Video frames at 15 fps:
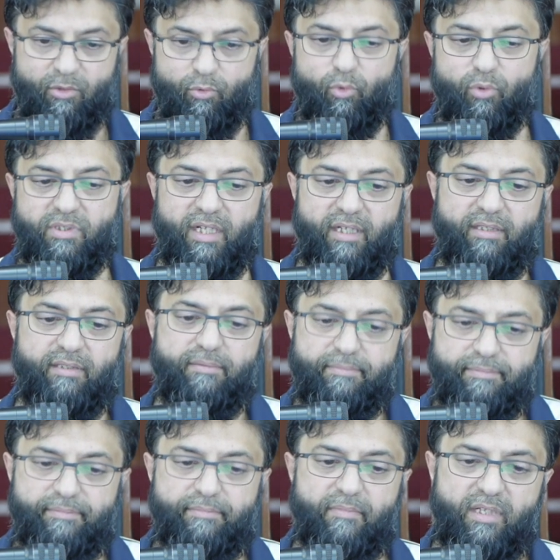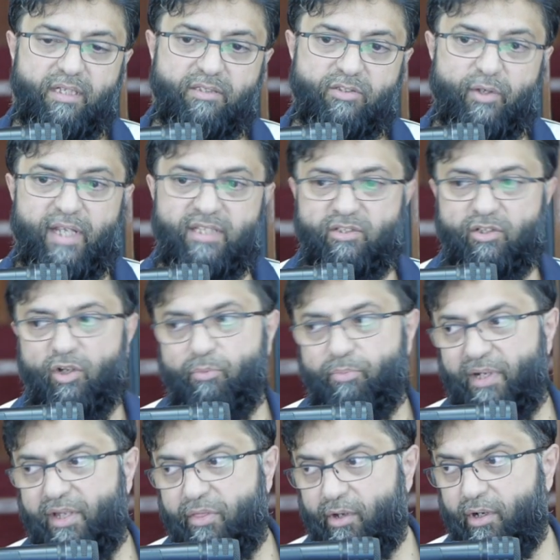in order. So he has to go
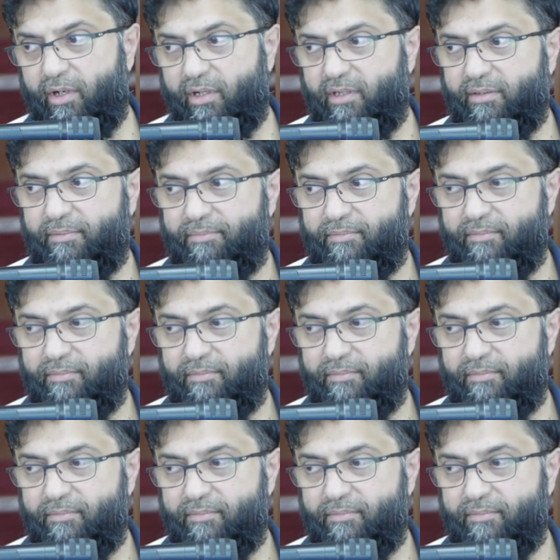and pray dhuhr